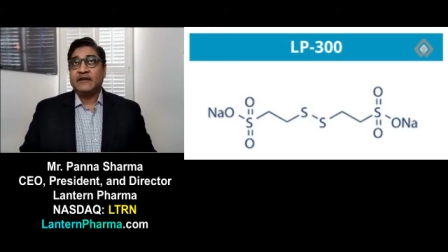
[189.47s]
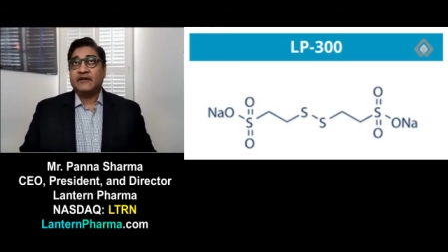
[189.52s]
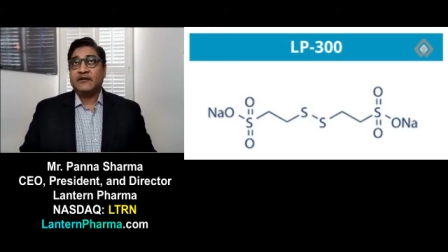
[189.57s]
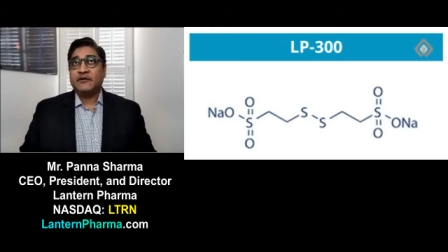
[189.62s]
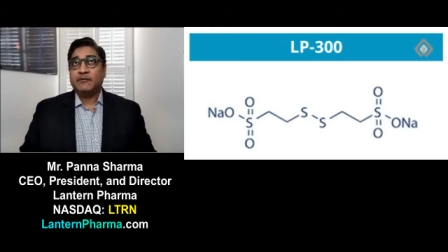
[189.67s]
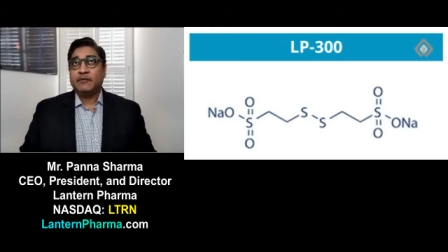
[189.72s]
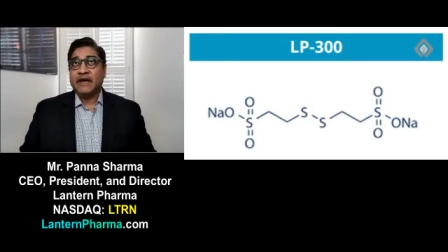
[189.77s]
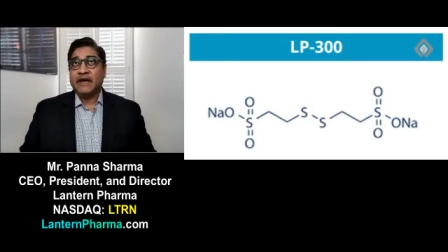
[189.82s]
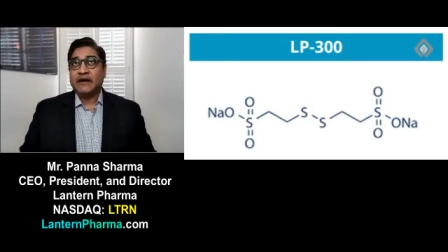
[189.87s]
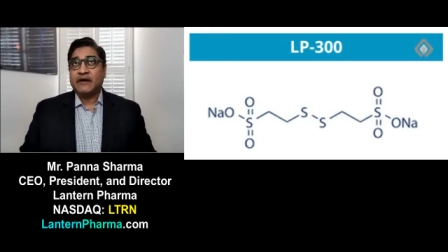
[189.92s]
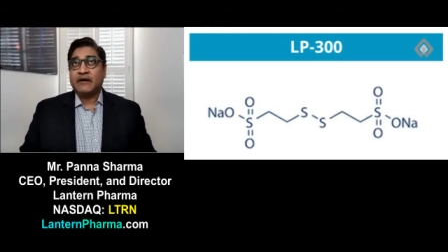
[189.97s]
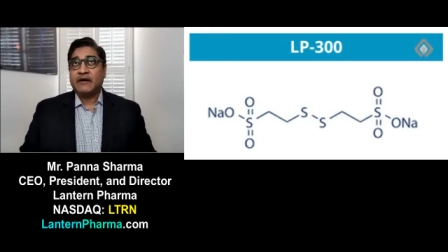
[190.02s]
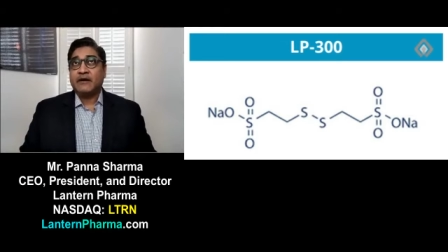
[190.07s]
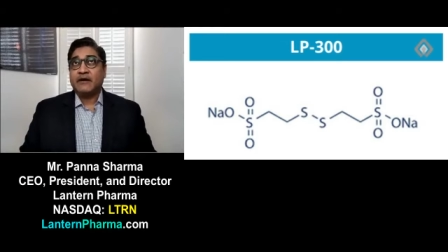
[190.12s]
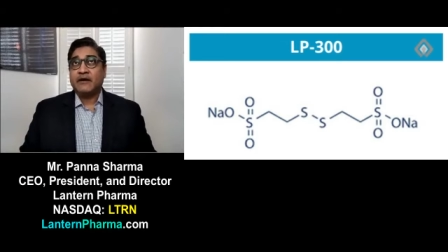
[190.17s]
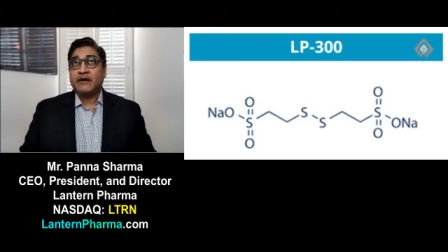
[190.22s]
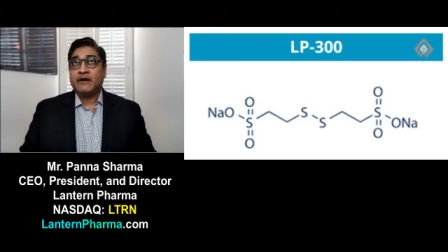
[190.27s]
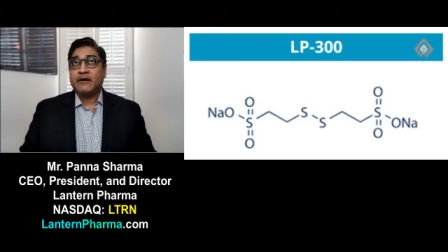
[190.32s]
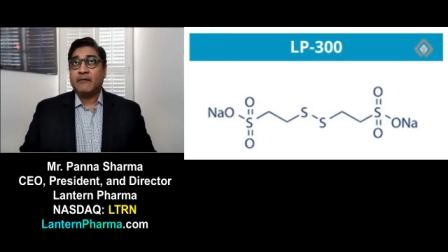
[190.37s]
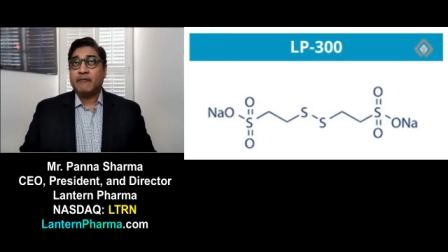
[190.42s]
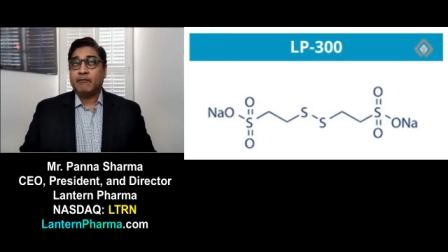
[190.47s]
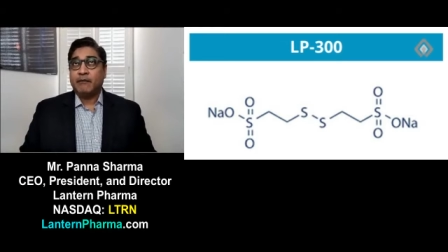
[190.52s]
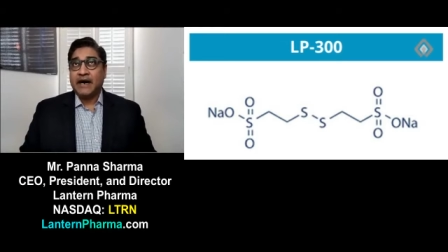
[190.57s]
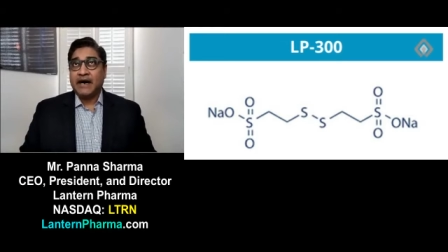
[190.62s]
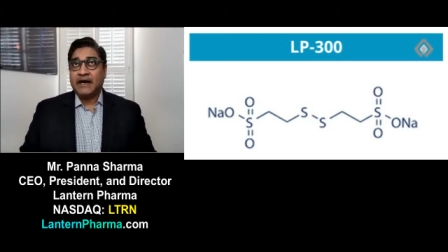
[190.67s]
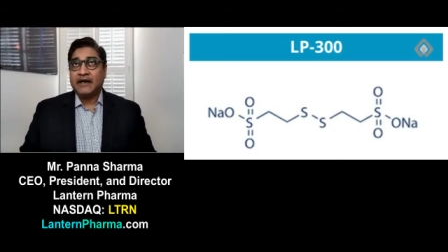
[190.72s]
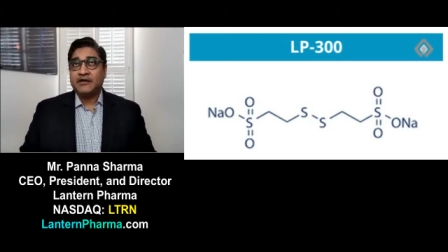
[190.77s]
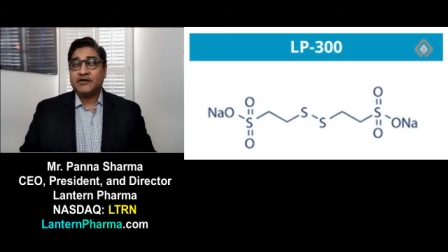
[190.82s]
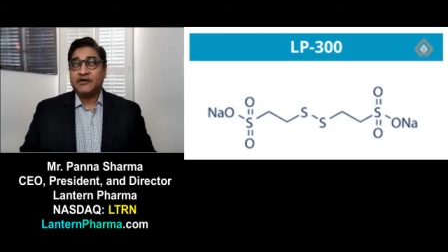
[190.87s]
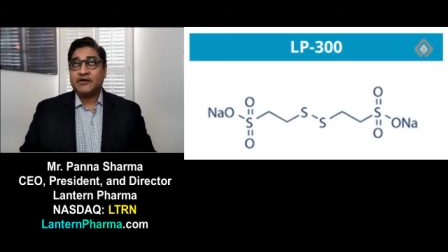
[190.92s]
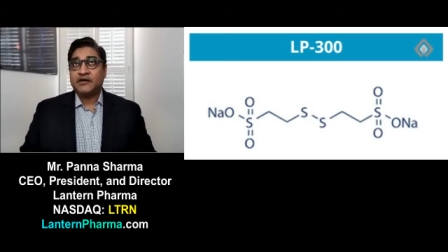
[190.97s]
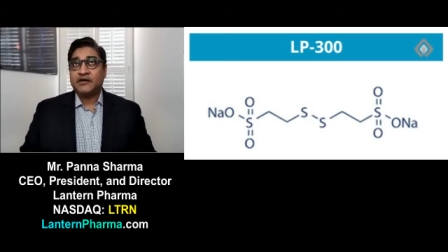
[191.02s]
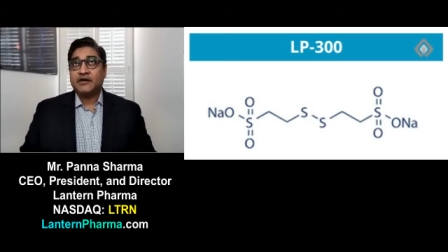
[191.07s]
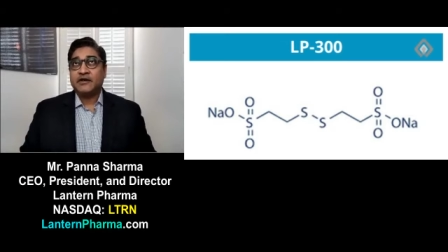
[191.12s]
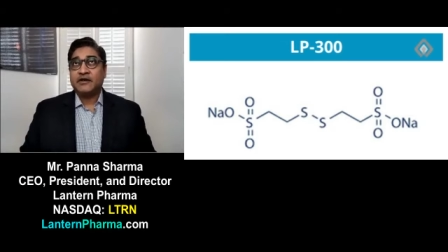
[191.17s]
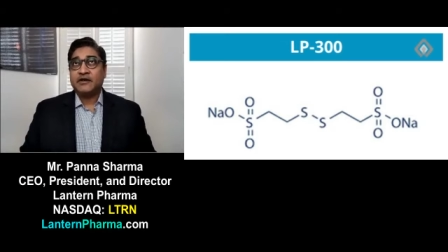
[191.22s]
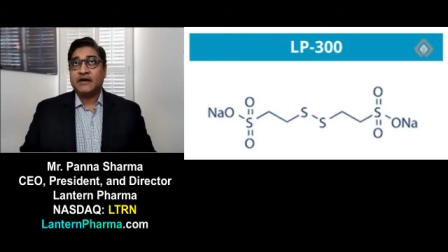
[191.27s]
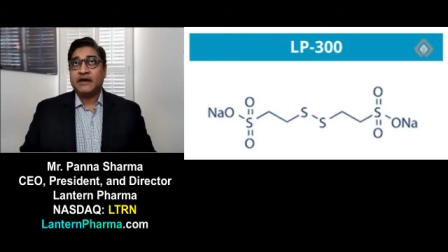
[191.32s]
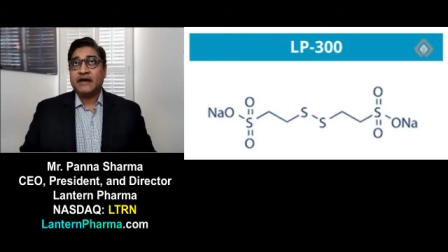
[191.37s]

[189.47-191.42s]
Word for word: to better monitor